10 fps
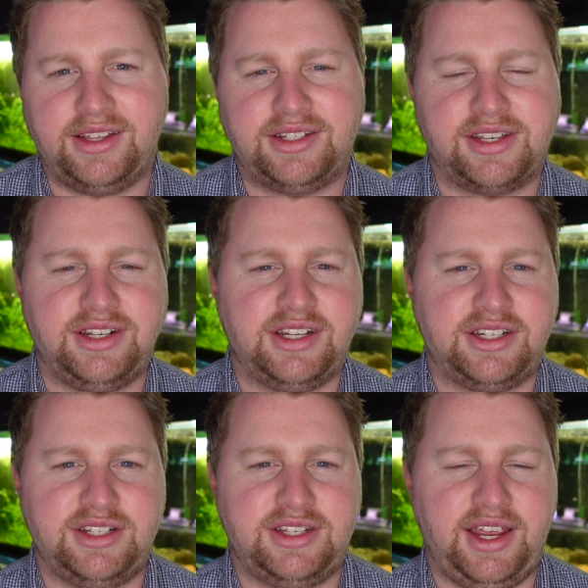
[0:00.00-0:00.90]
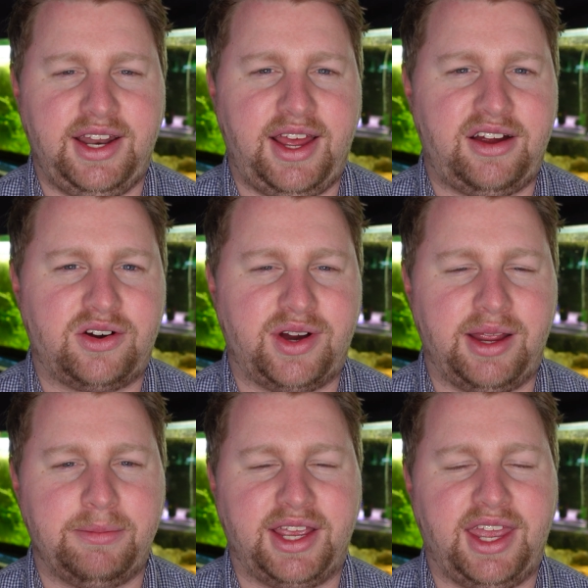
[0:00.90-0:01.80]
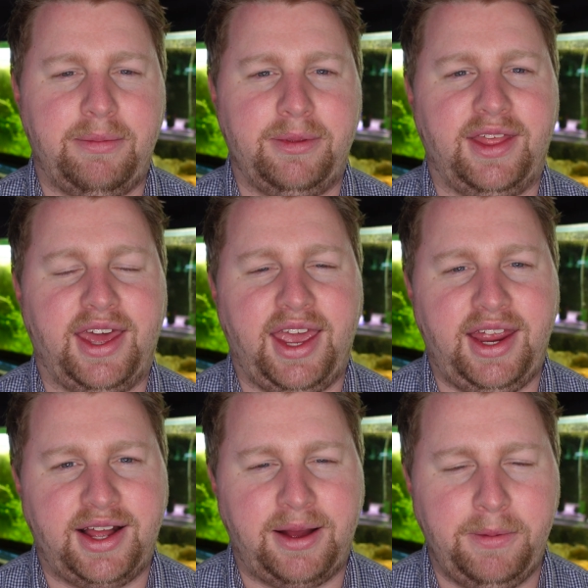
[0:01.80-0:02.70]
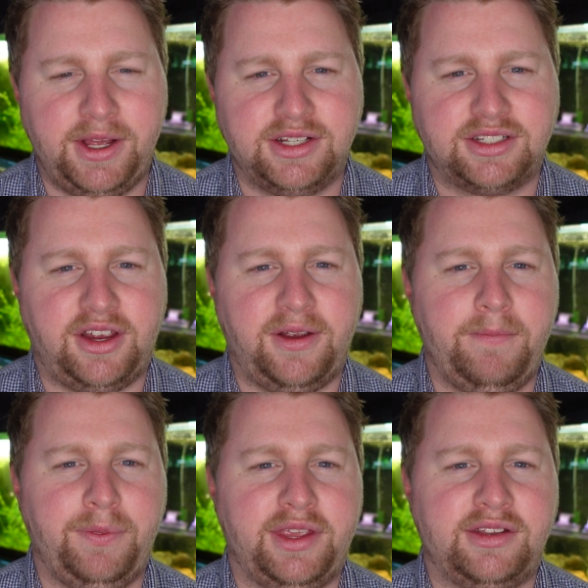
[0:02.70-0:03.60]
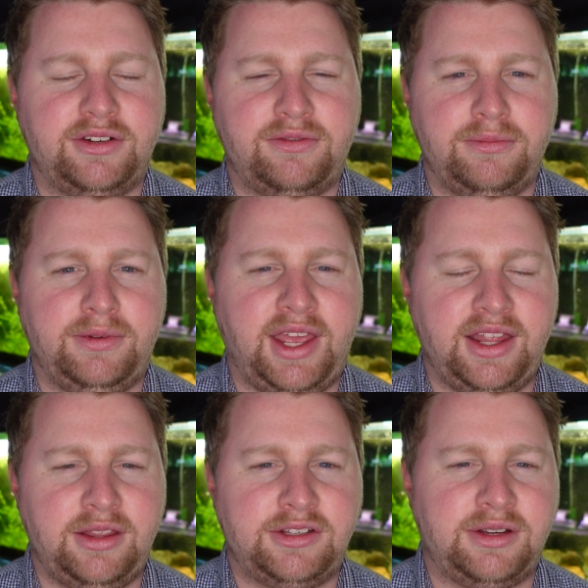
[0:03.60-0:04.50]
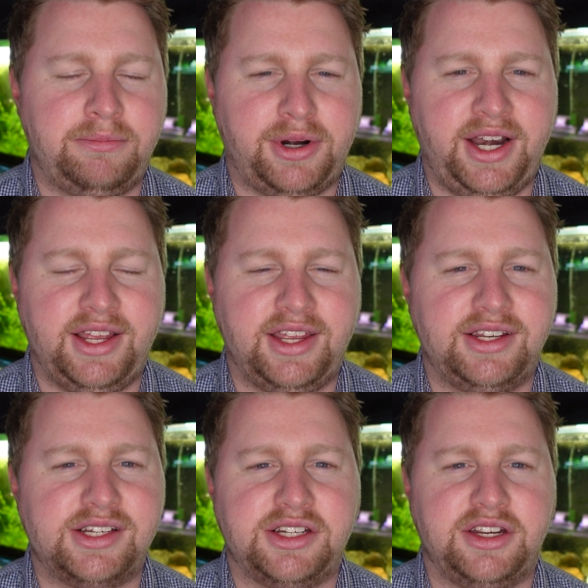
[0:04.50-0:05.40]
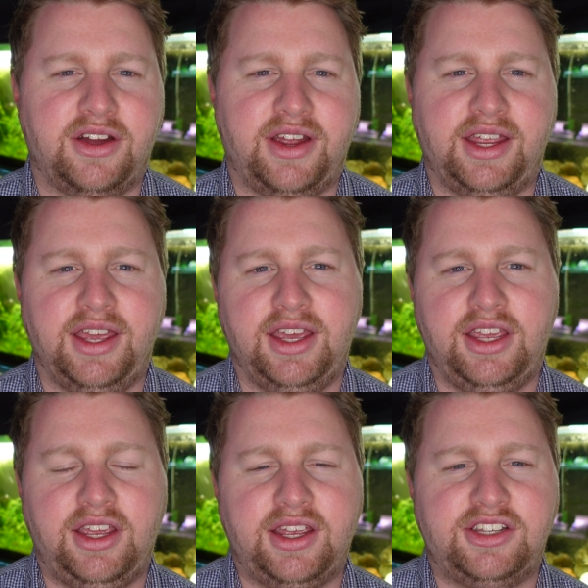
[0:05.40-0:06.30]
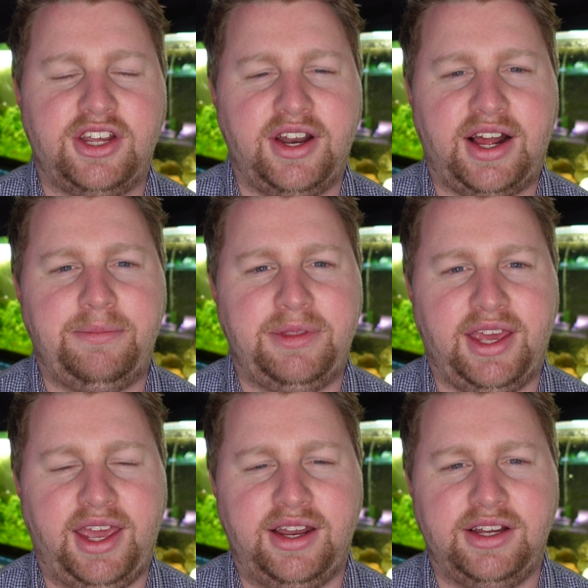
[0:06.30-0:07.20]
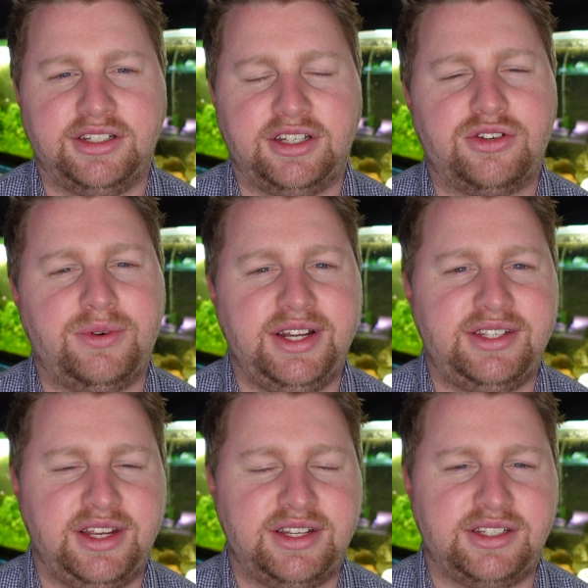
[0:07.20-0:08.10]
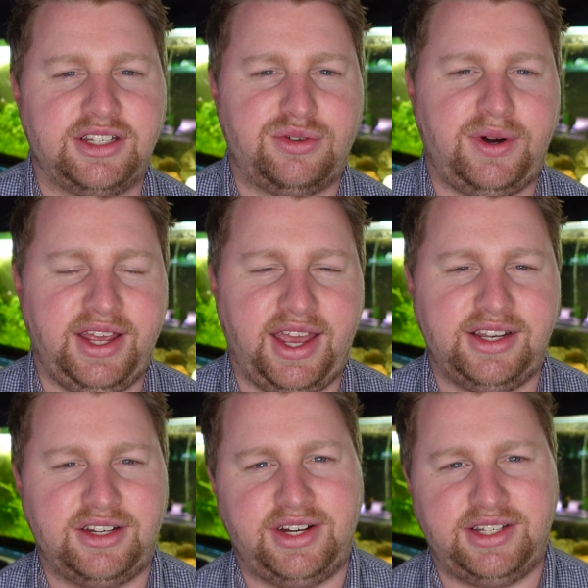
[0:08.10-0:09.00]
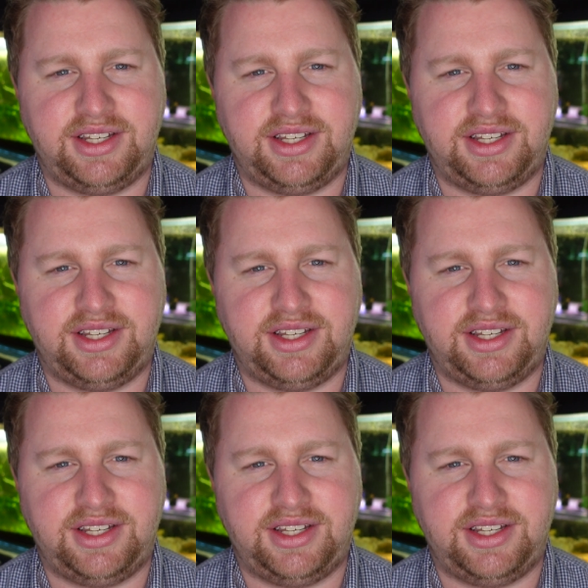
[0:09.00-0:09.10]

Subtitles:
these conditions in our aquarium by keeping the heat up, so to get some breeding condition going, you can turn up the heat to 26 to 28 degrees